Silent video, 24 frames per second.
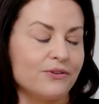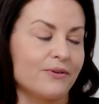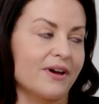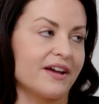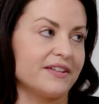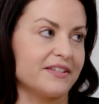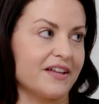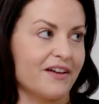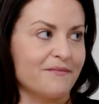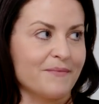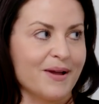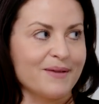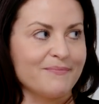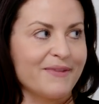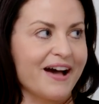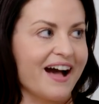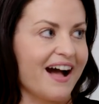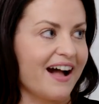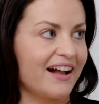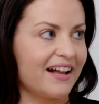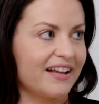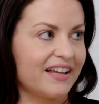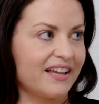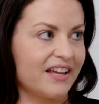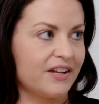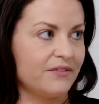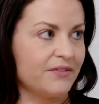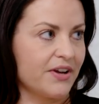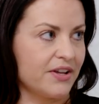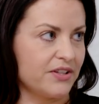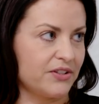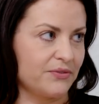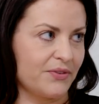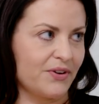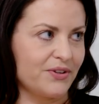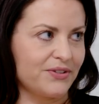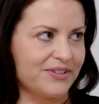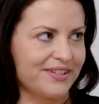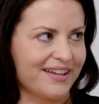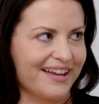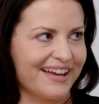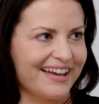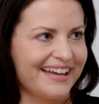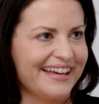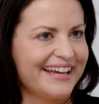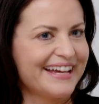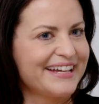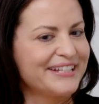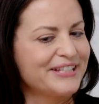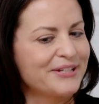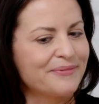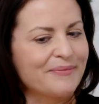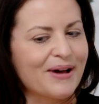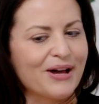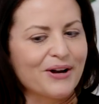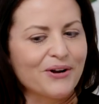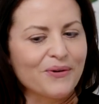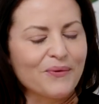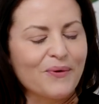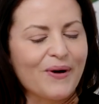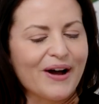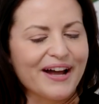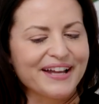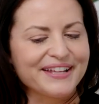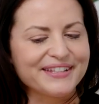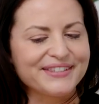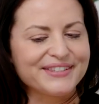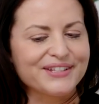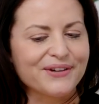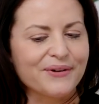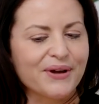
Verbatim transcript: you guys have my back and vice versa, no matter what.